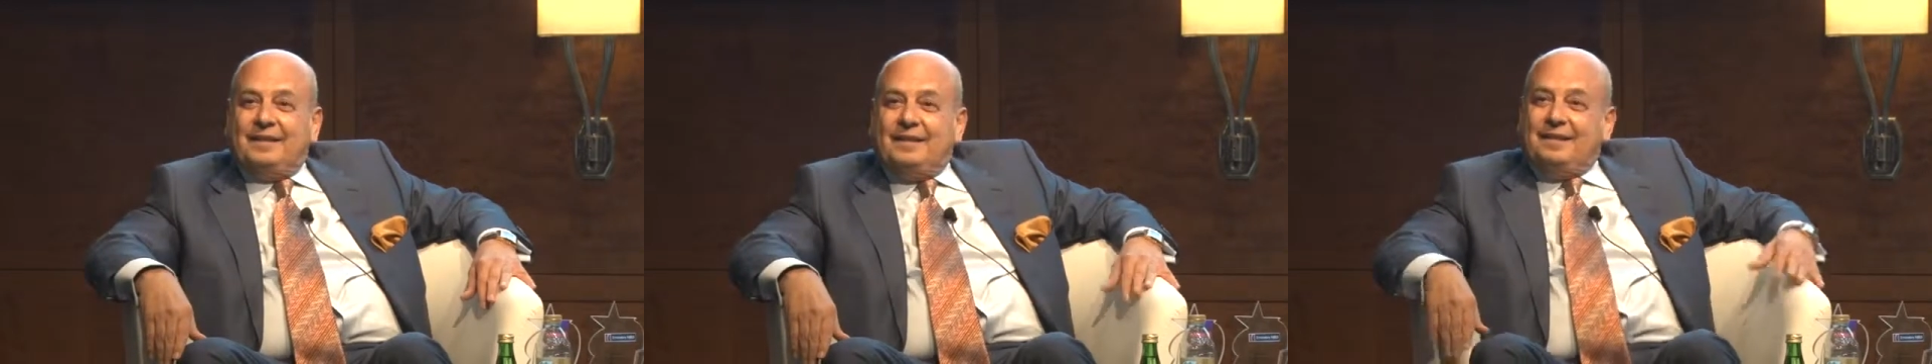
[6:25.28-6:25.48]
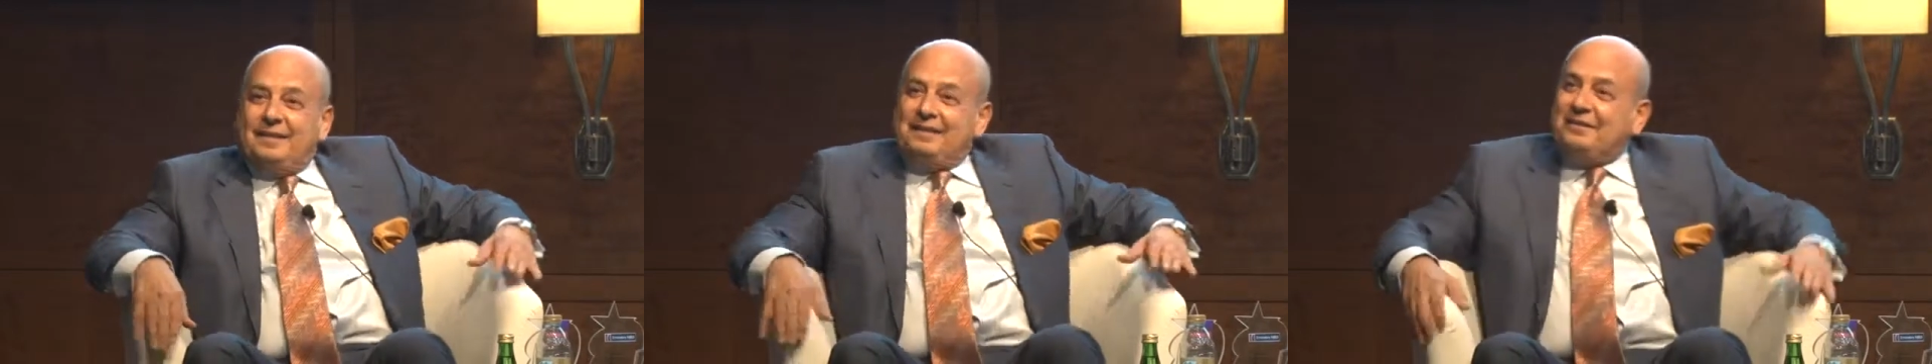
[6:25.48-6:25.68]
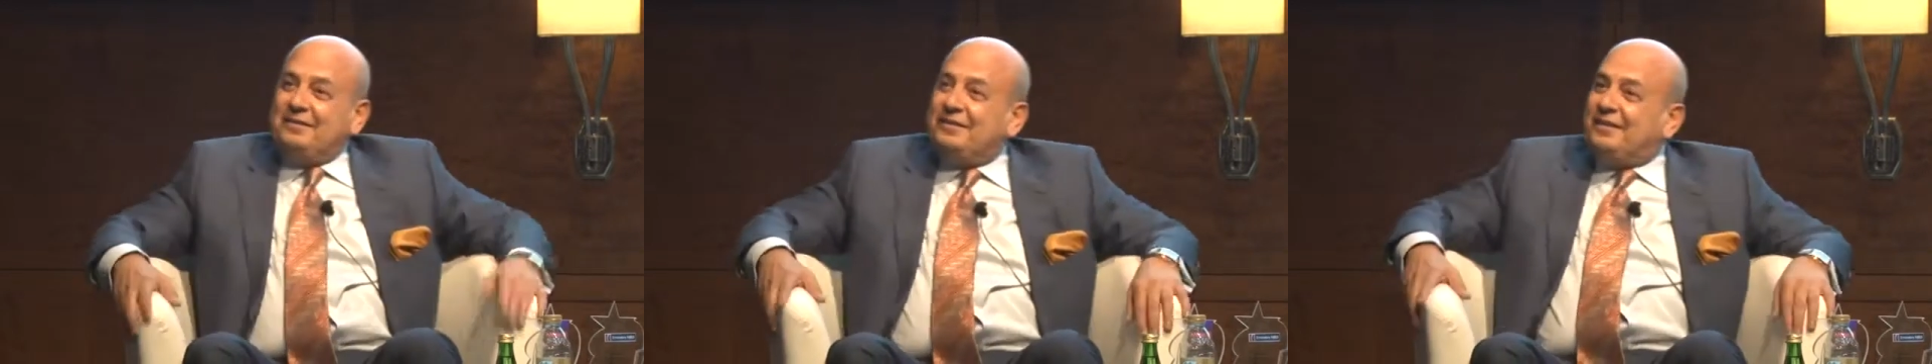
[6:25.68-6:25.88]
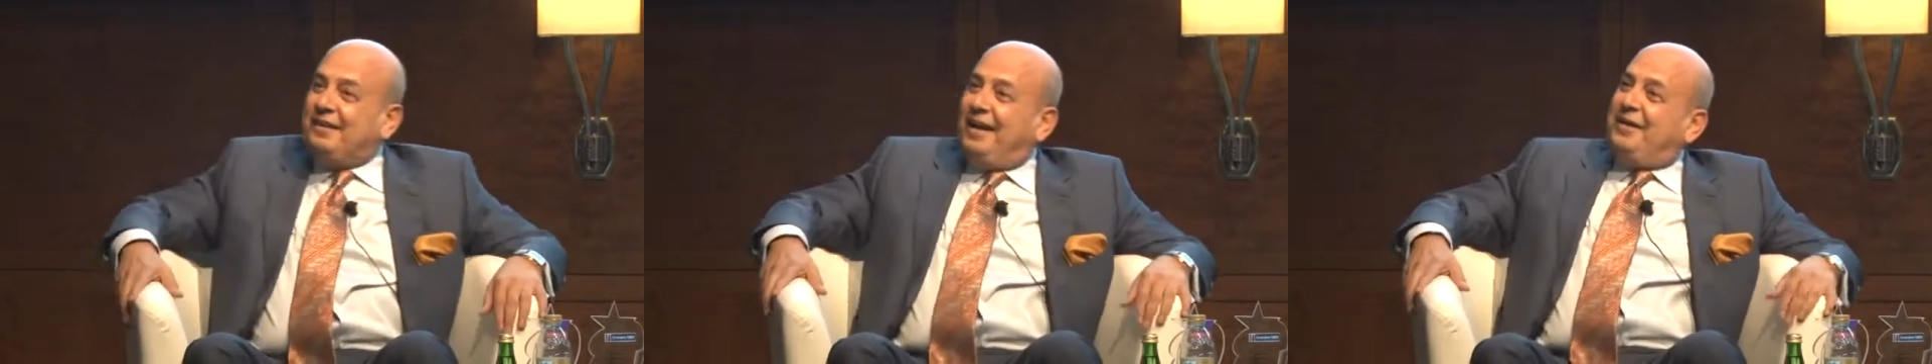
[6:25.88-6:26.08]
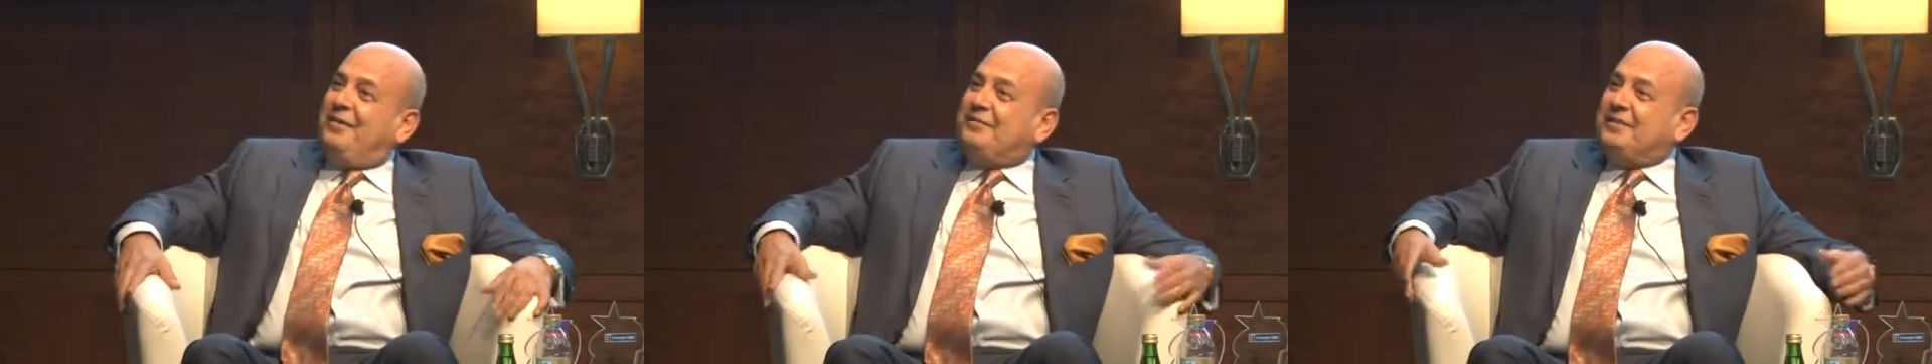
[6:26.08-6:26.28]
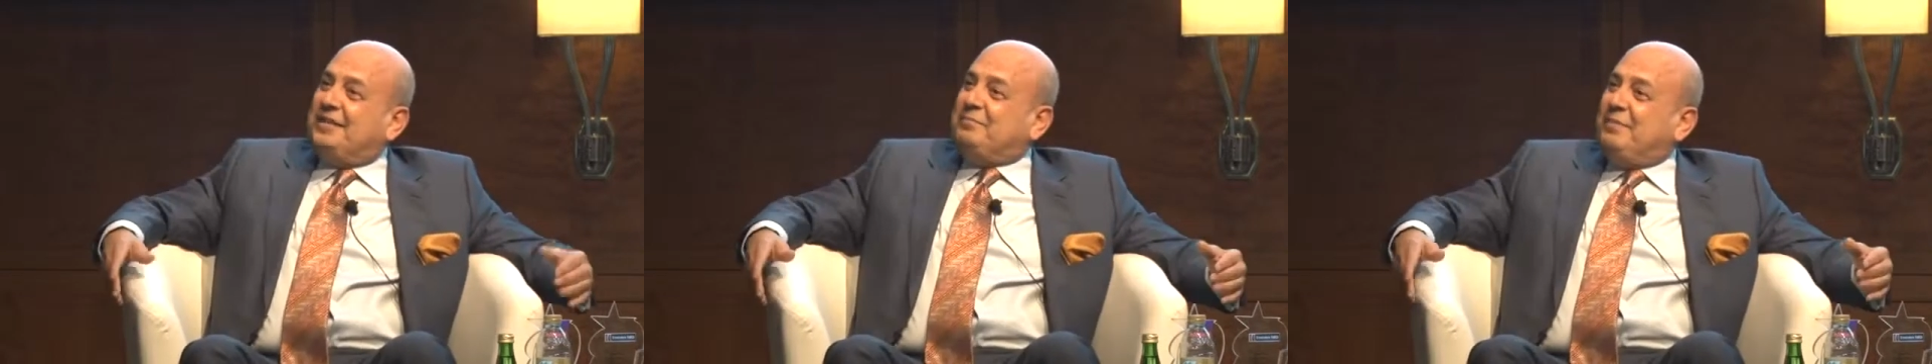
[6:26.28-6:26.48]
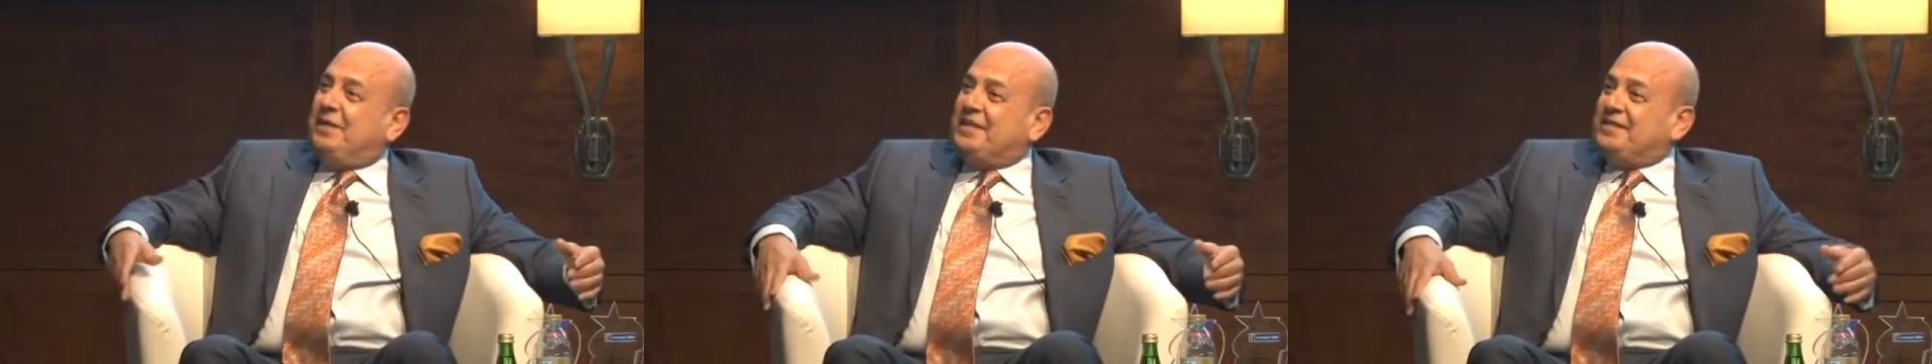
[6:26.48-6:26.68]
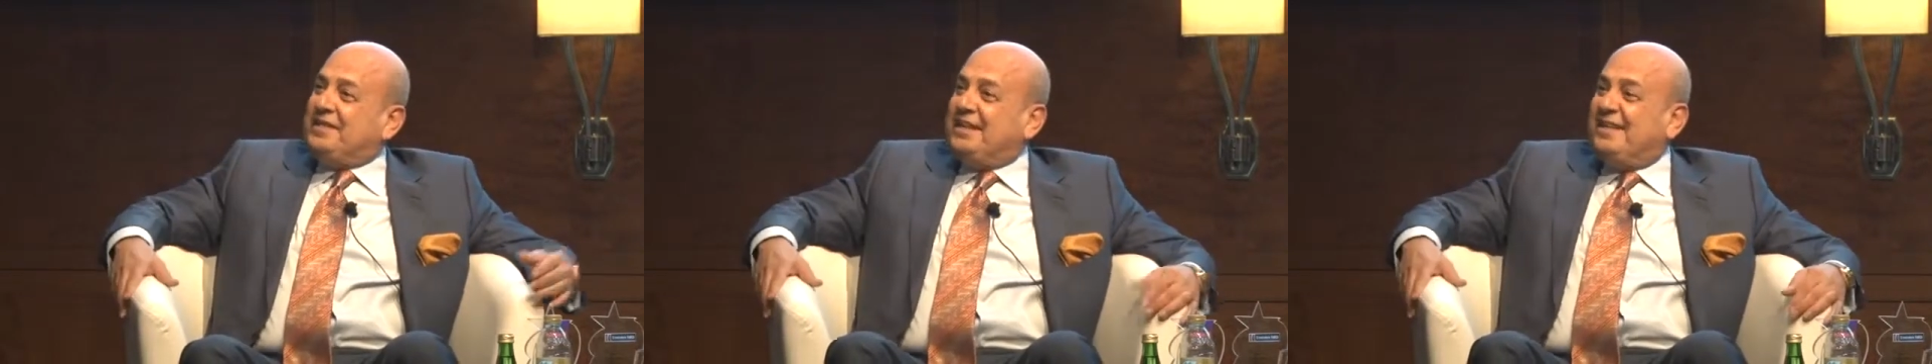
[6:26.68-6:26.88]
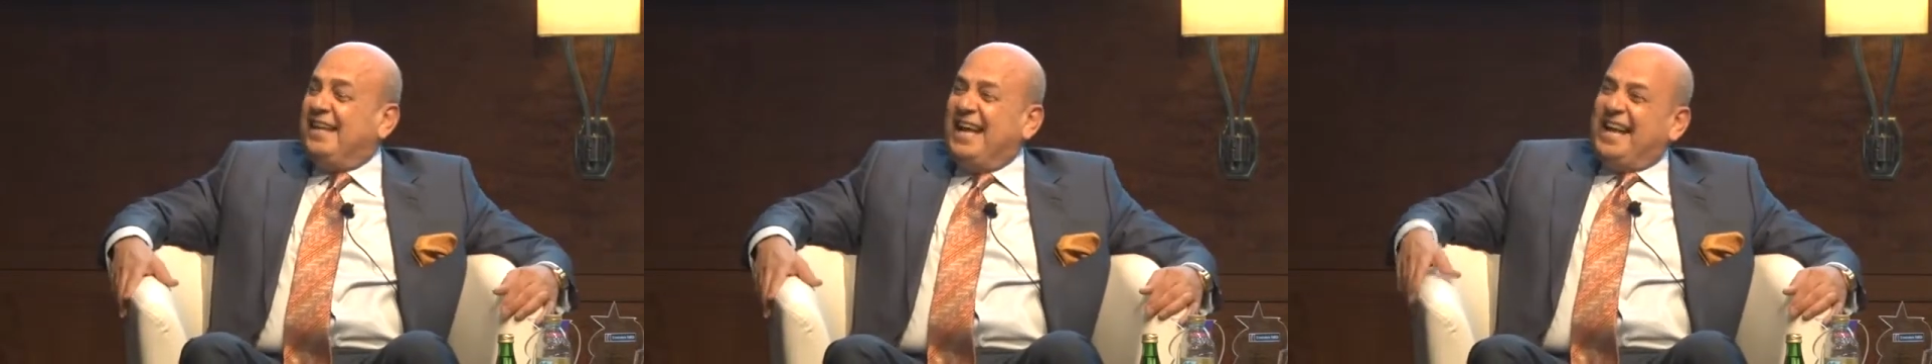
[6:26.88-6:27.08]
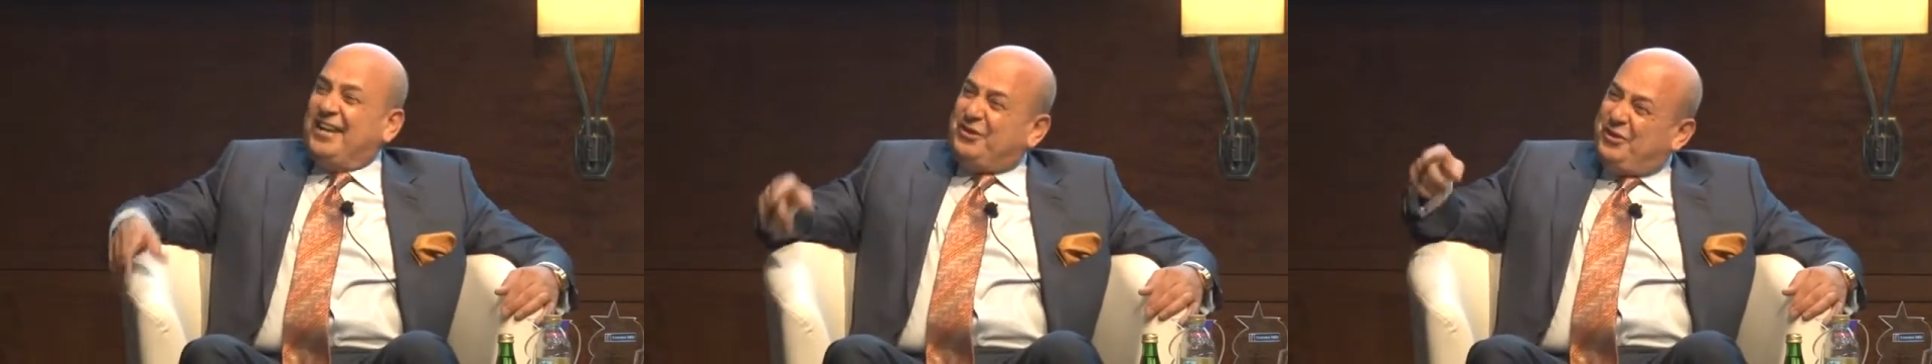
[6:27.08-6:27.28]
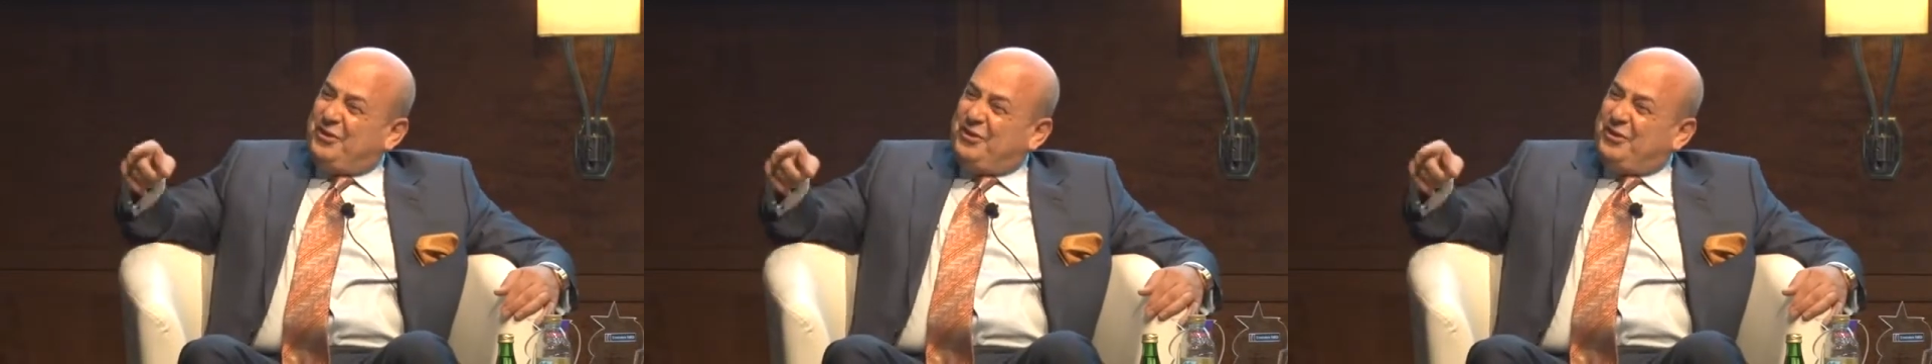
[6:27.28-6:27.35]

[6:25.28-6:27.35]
And the guy looked at me and said,